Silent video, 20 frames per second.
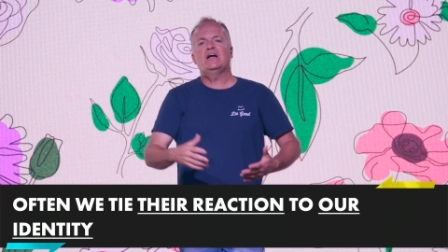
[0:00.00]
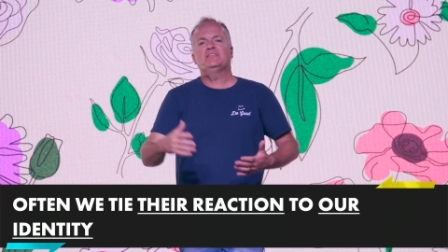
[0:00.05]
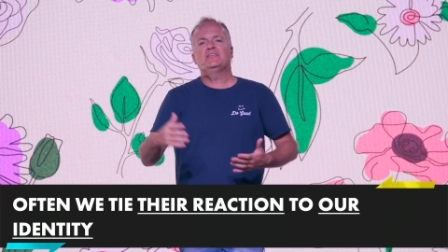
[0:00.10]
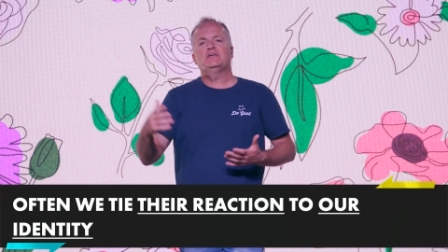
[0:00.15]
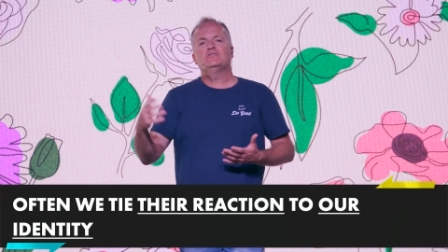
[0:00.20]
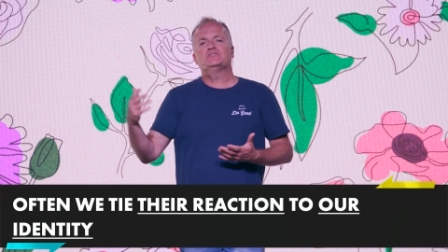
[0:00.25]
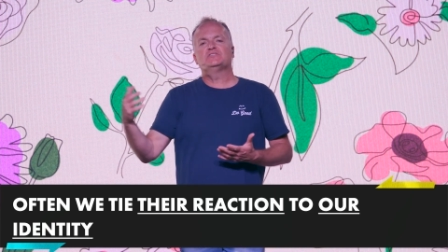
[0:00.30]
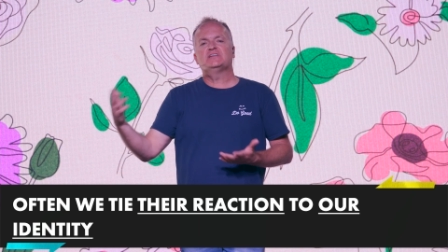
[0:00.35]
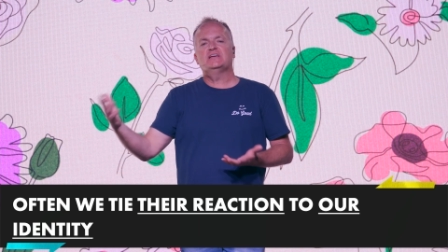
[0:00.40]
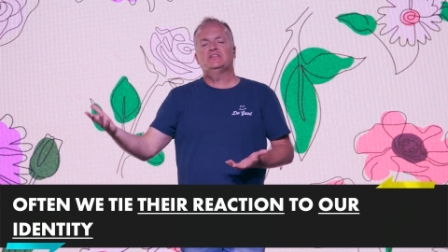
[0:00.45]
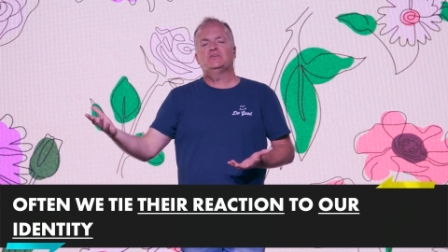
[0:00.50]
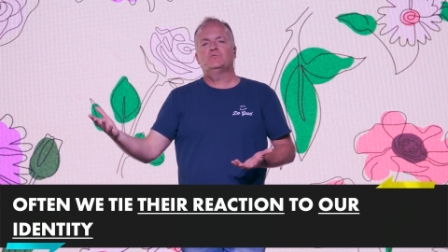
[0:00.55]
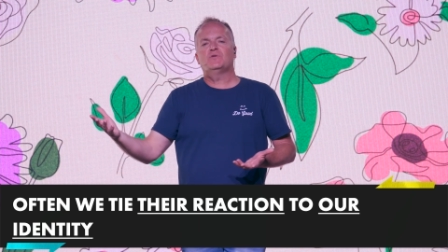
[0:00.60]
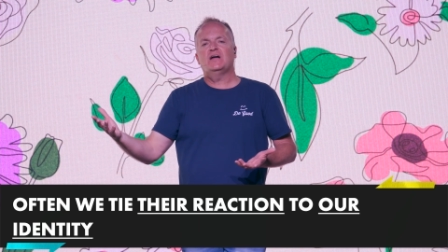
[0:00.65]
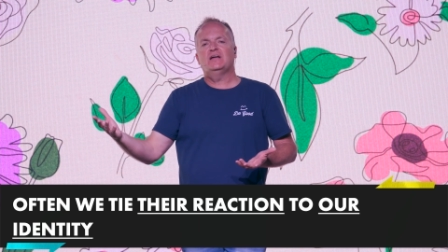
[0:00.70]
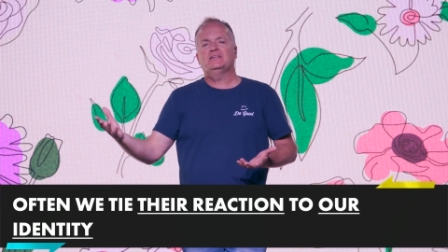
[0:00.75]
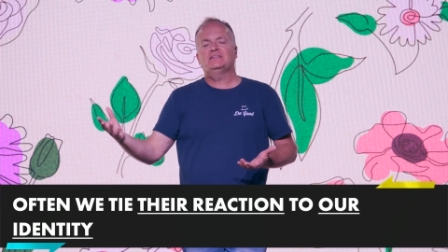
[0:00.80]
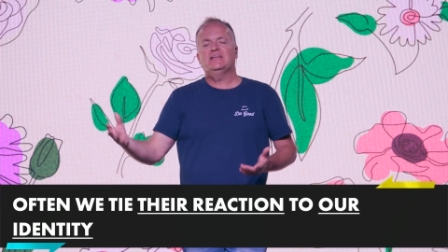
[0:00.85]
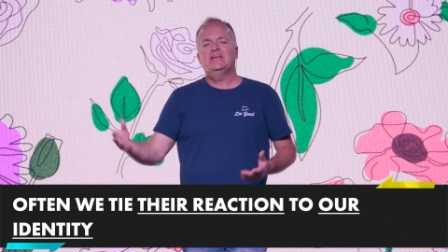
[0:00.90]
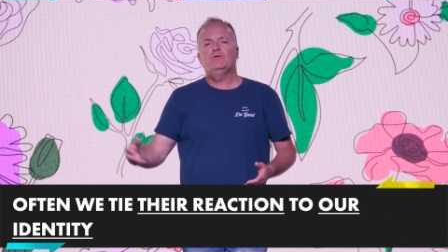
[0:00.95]
they don't say the
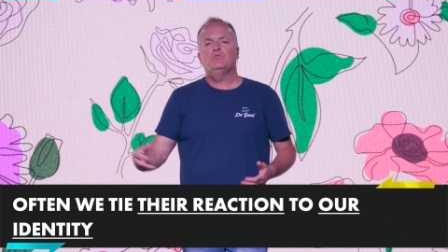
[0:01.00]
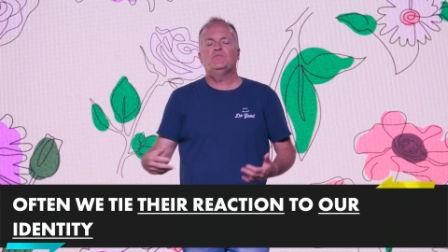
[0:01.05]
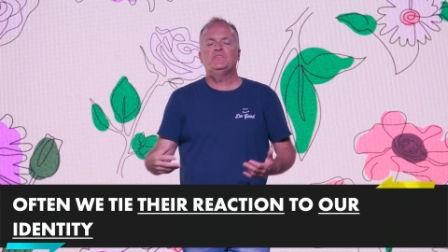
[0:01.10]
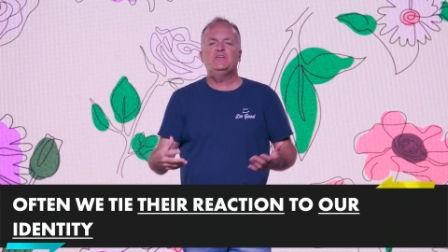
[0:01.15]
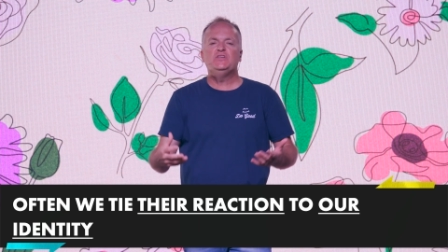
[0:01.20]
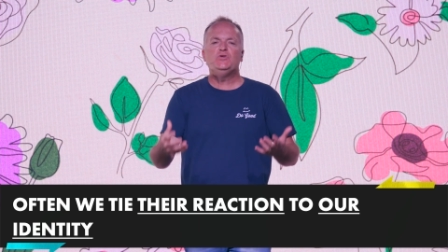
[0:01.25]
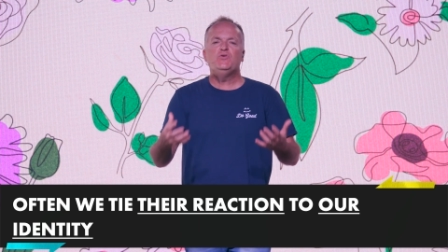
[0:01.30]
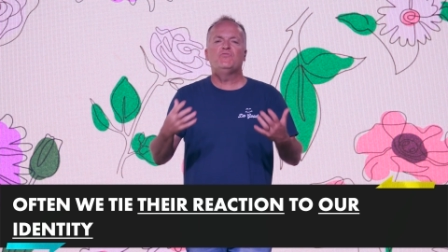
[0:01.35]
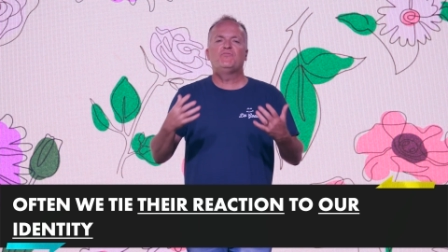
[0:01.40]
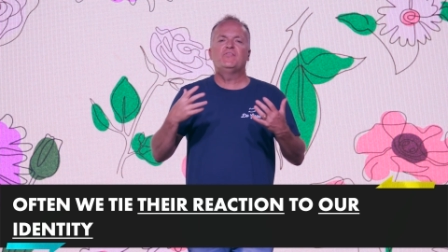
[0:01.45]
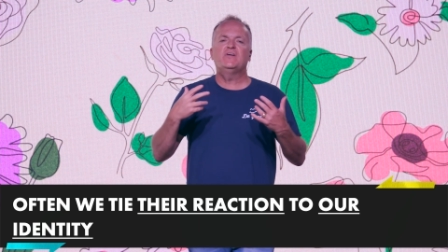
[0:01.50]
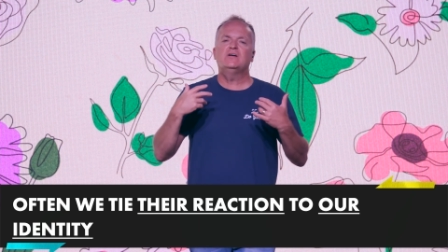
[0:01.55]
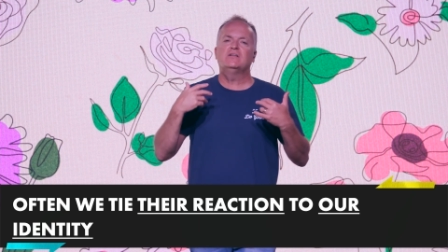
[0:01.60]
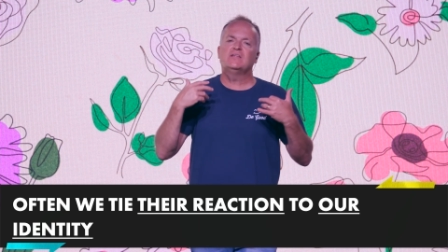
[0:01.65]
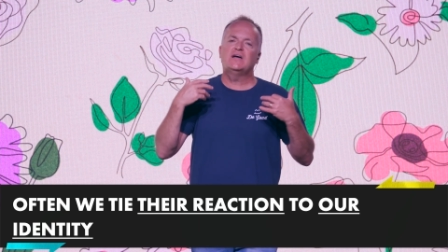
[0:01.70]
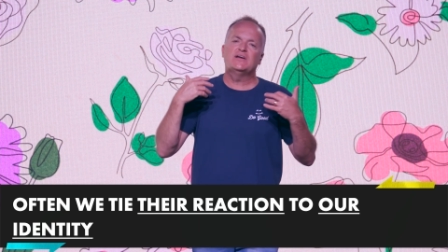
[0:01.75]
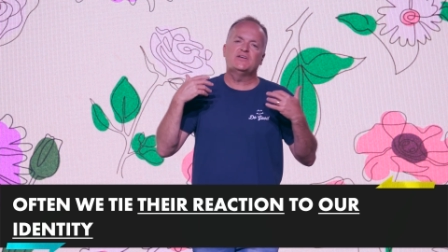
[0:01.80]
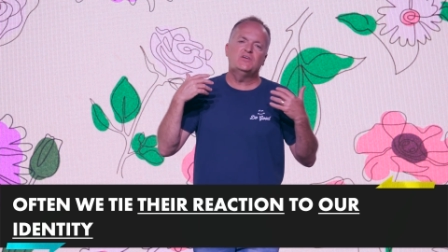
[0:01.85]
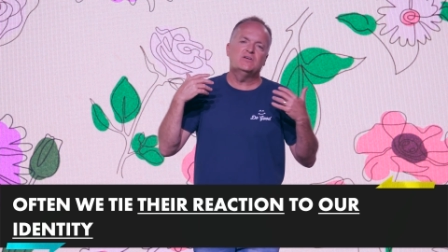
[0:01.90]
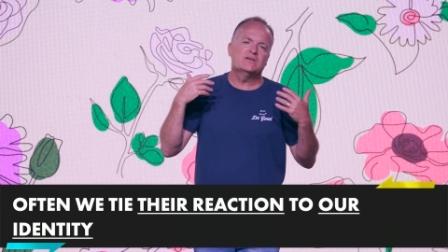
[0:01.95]
right thing, well, then you feel
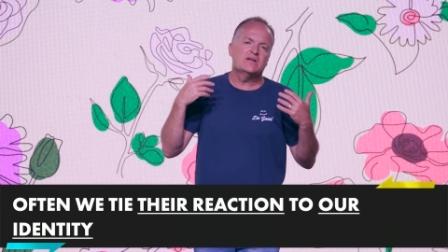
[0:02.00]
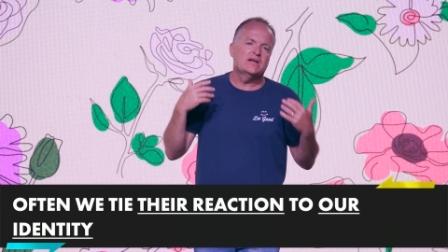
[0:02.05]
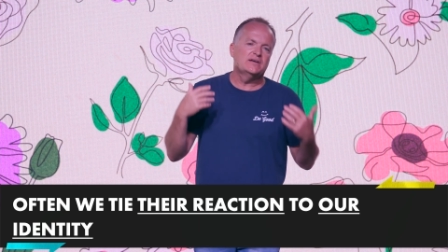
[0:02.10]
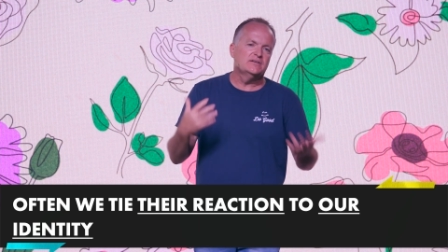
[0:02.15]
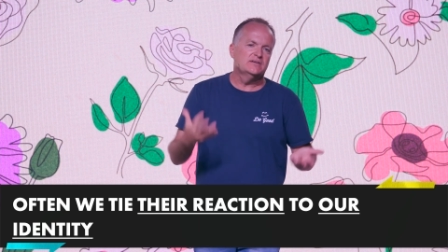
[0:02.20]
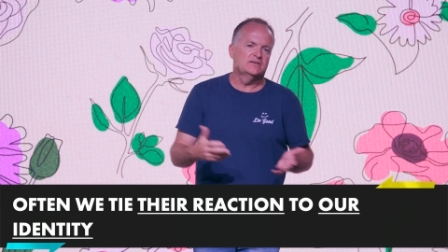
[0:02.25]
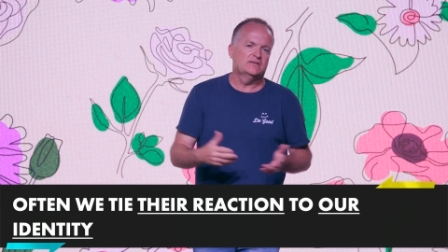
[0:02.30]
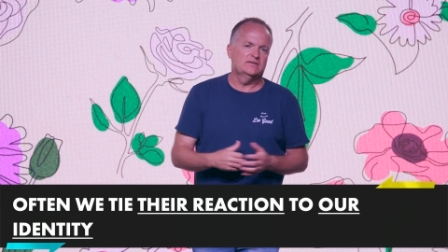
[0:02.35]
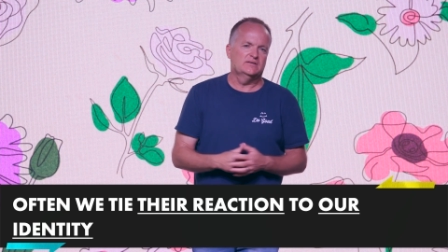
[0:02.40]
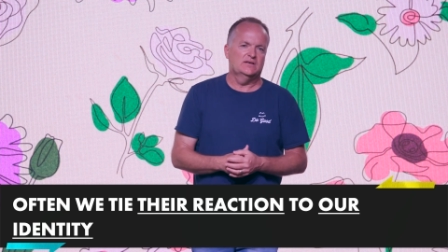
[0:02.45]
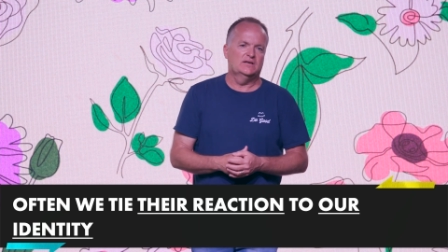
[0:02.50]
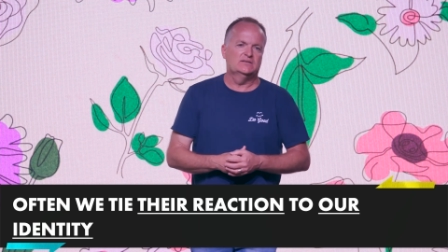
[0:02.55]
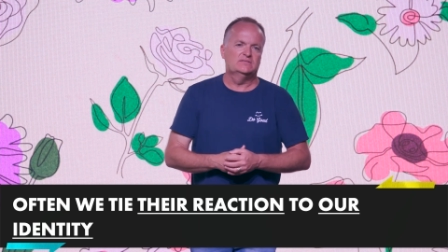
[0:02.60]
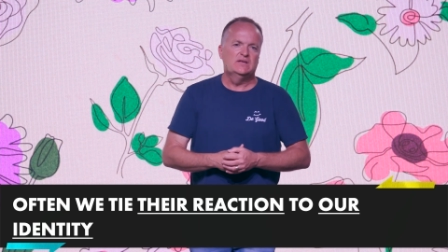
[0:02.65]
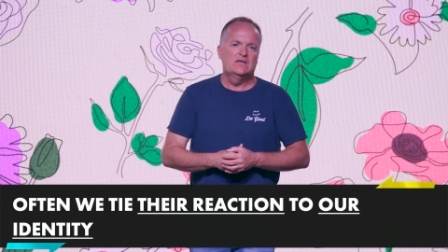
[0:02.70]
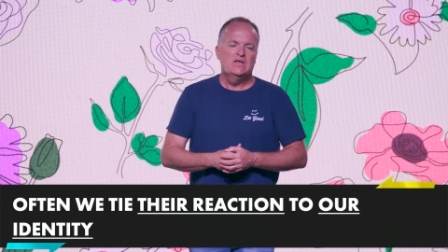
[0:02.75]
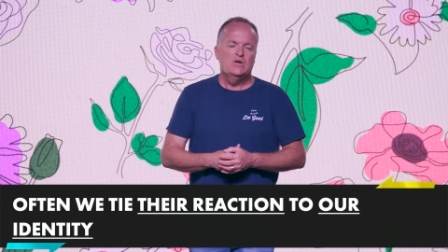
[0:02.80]
like you're not good enough.